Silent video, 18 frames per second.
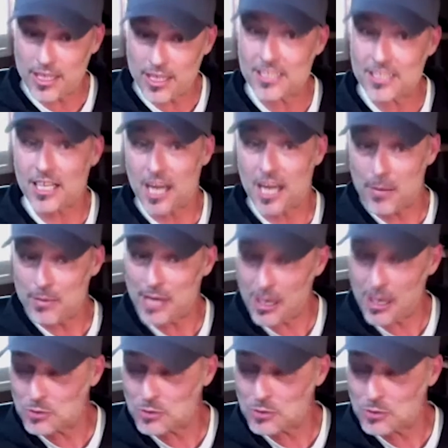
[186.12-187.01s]
company
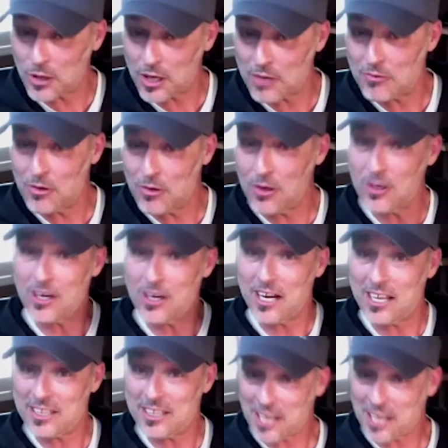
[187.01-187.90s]
I was working for
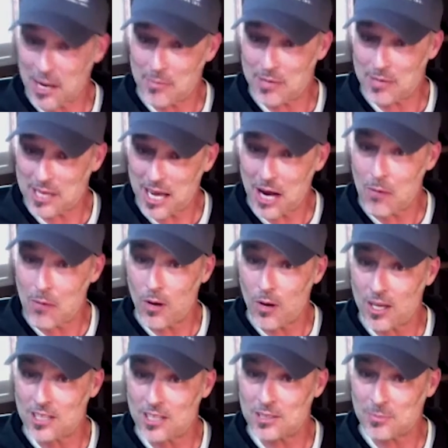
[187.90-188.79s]
and the company I
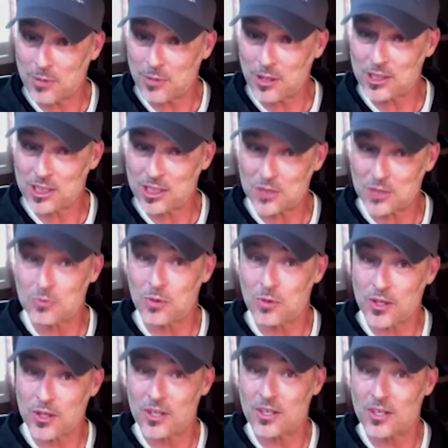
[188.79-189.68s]
wanted to purchase
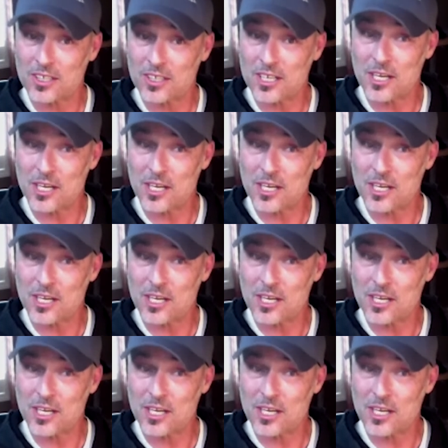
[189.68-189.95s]
were